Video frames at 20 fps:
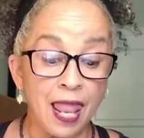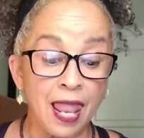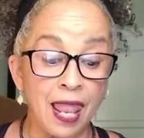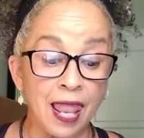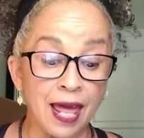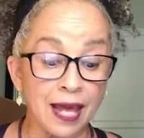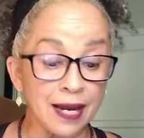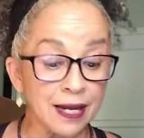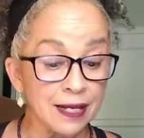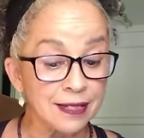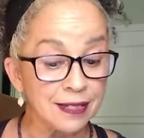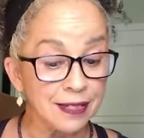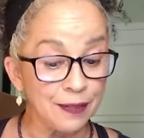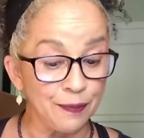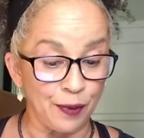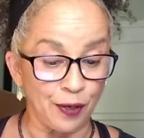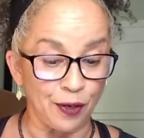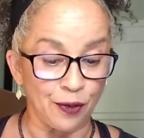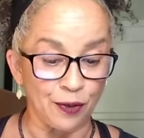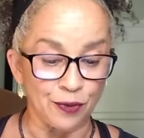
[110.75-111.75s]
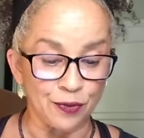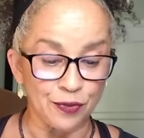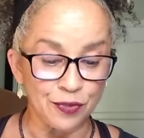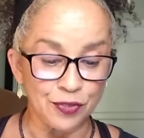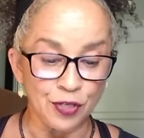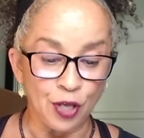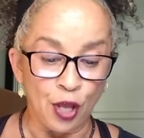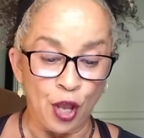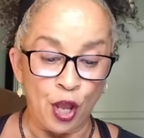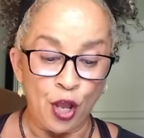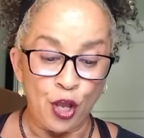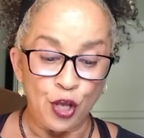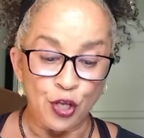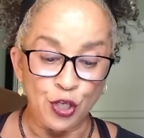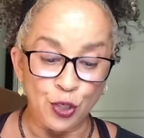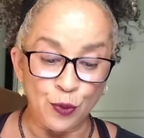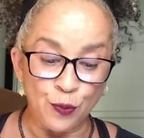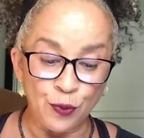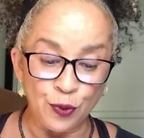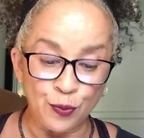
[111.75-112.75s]
Let us suppose
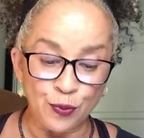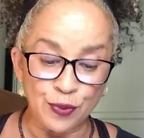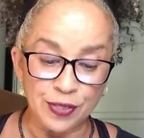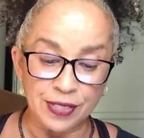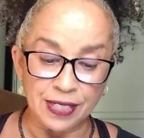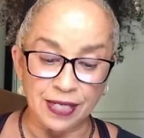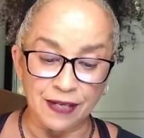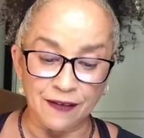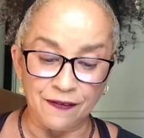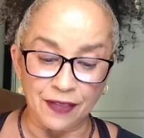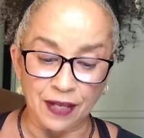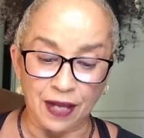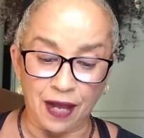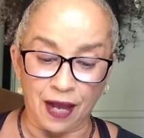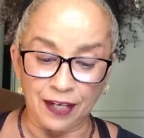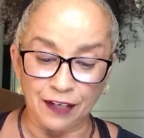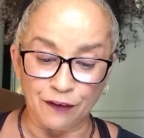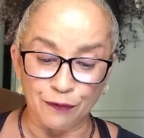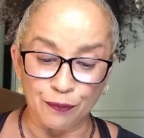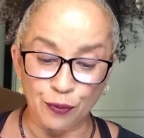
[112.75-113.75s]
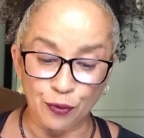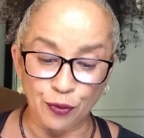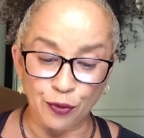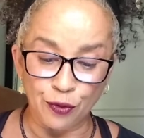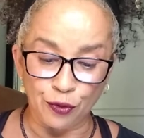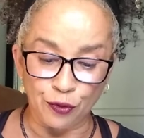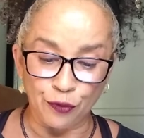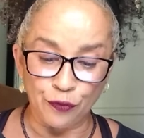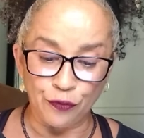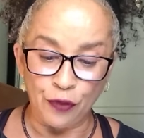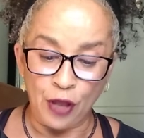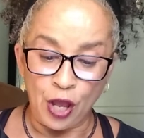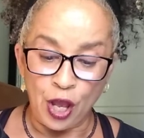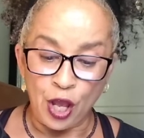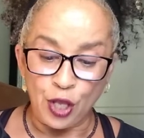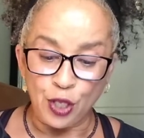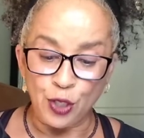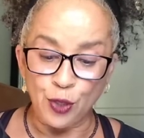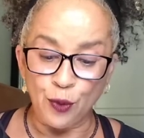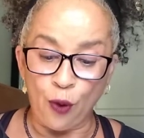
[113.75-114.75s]
you would receive the kind of proof
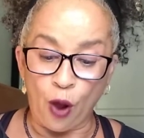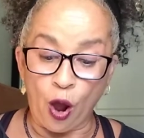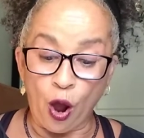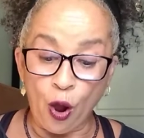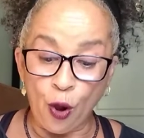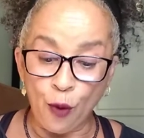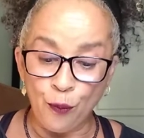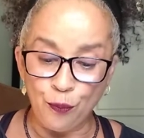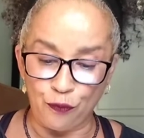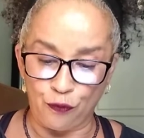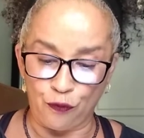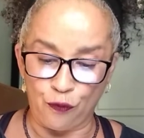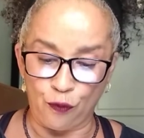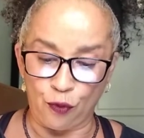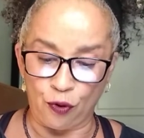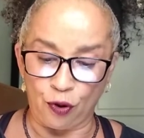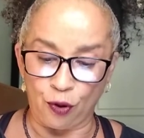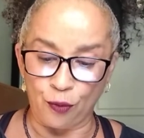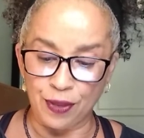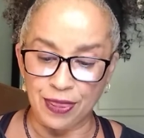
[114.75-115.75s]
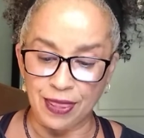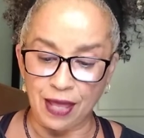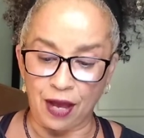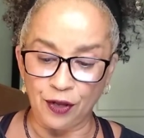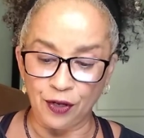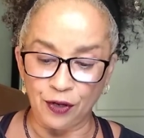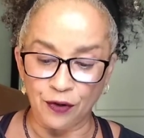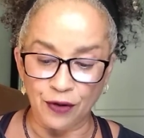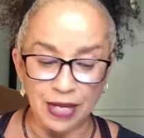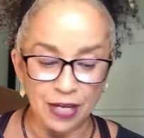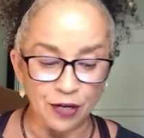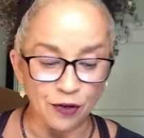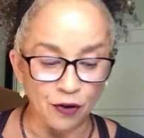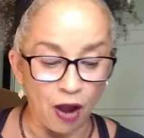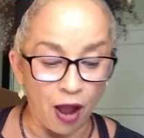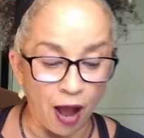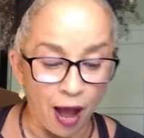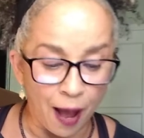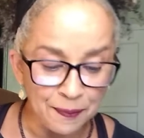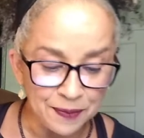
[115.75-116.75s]
you hope for without your
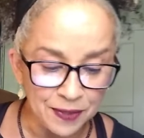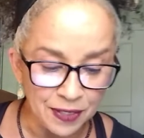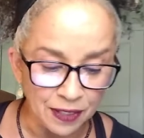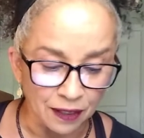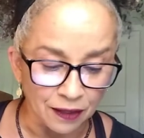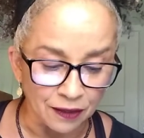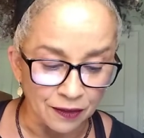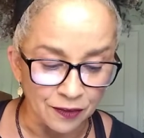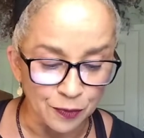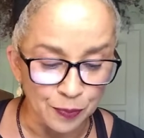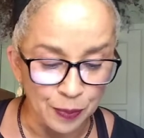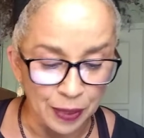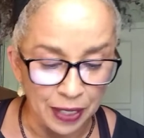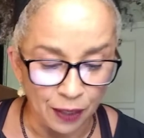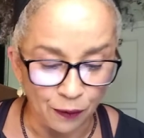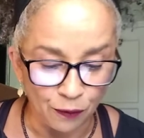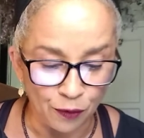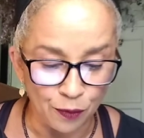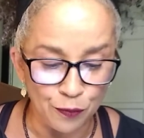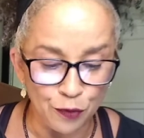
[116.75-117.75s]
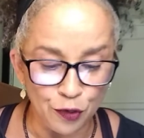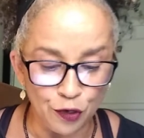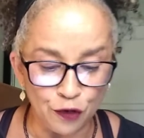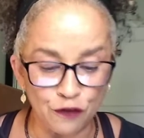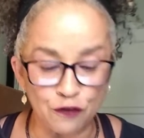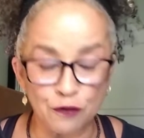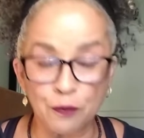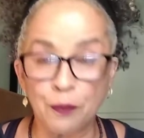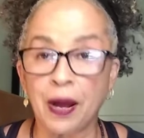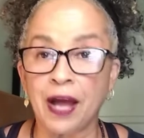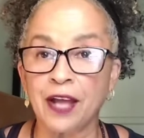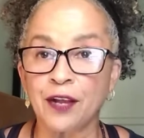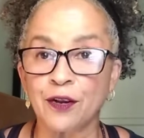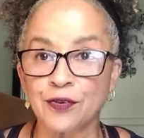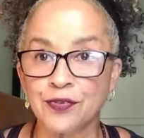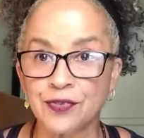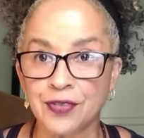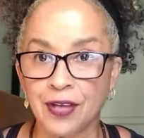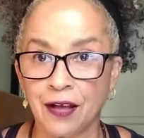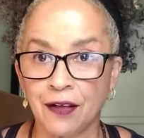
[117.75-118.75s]
inner obstacles being removed by
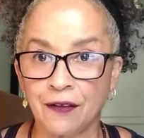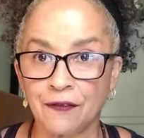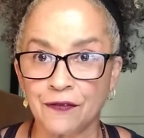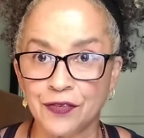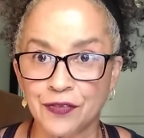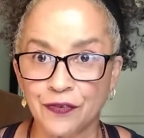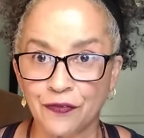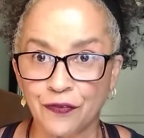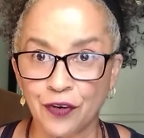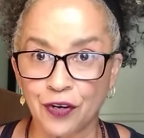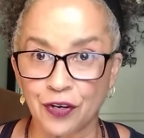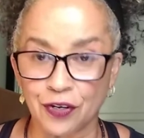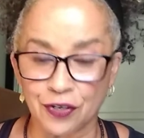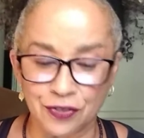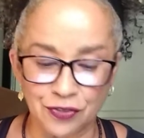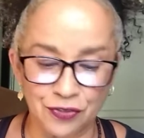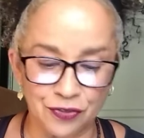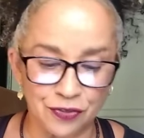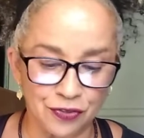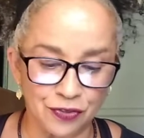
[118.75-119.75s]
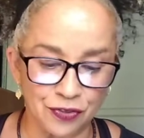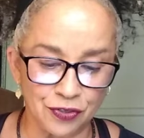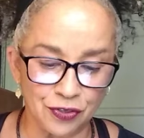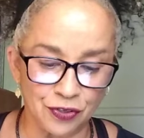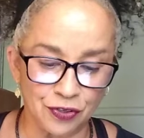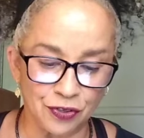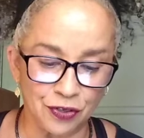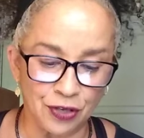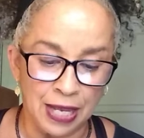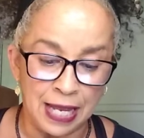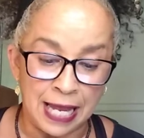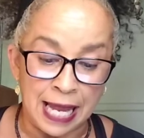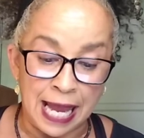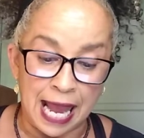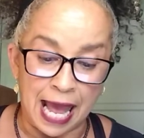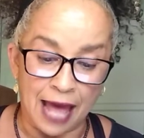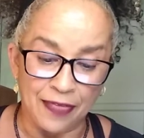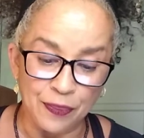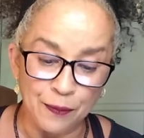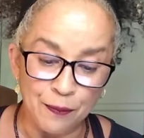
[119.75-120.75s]
yourselves first.
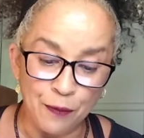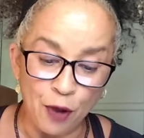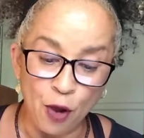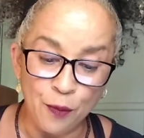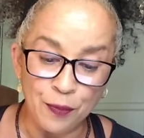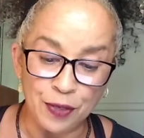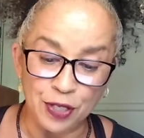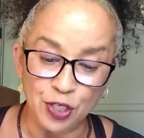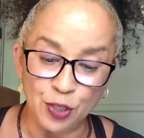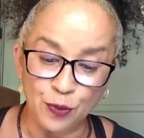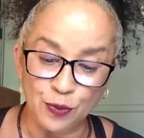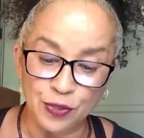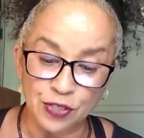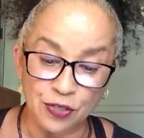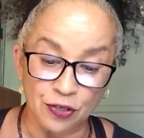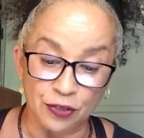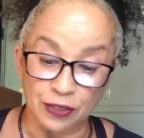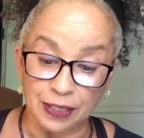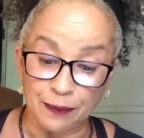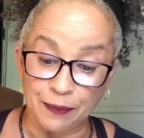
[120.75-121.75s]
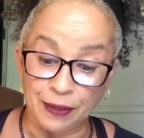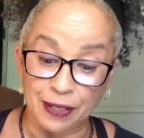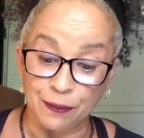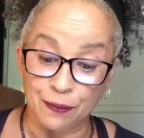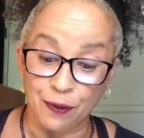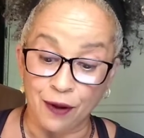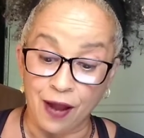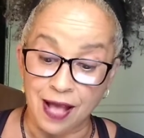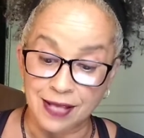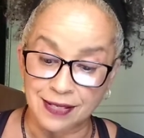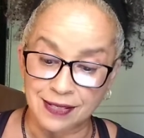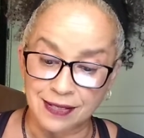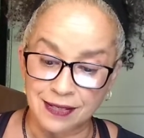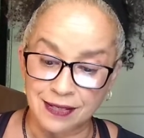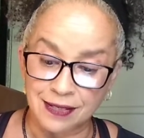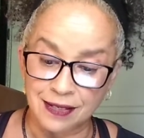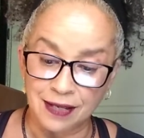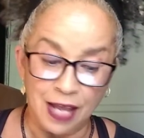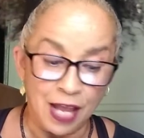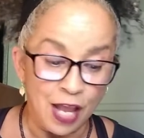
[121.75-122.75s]
At the moment, you would certainly be
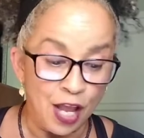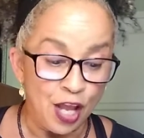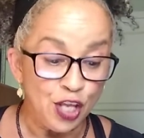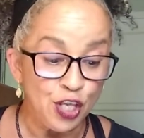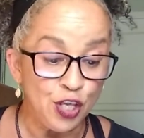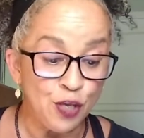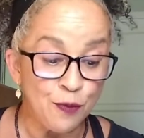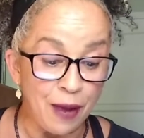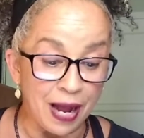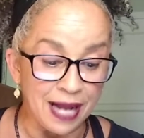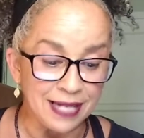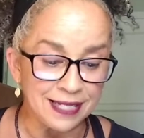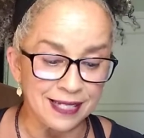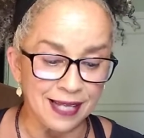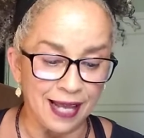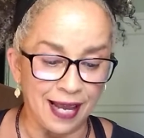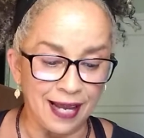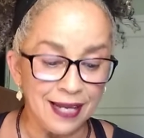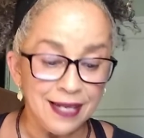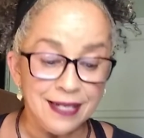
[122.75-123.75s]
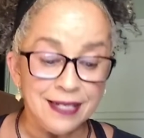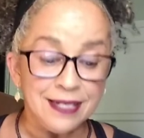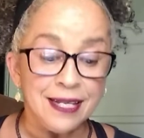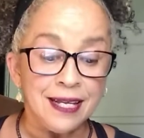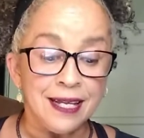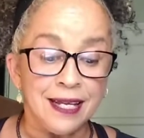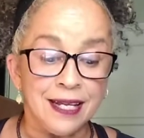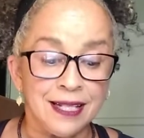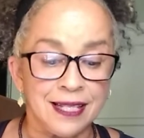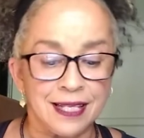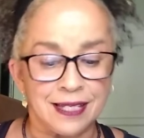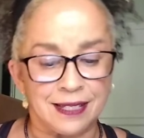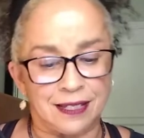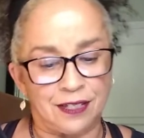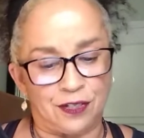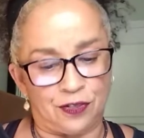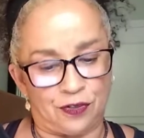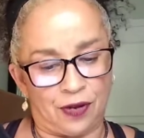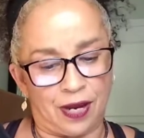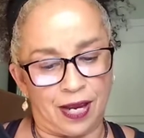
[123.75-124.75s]
impressed. You might say, "Indeed, this
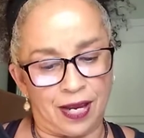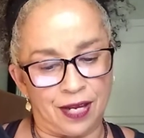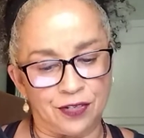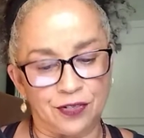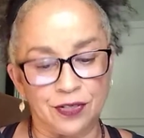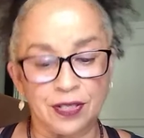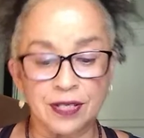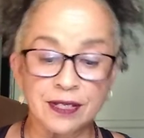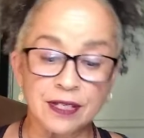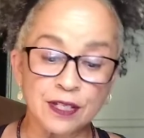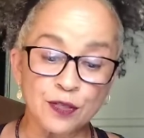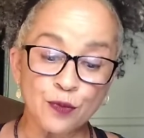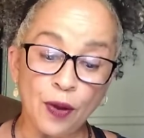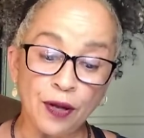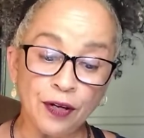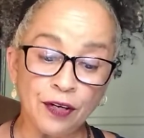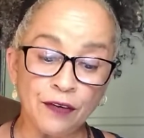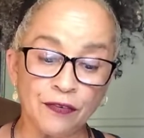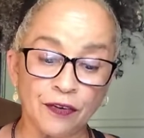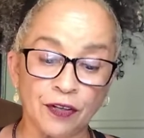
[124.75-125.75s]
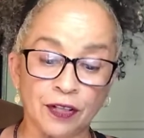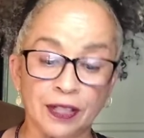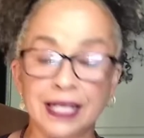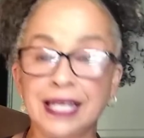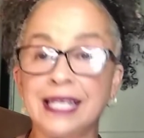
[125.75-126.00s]
is strange. This is wonderful.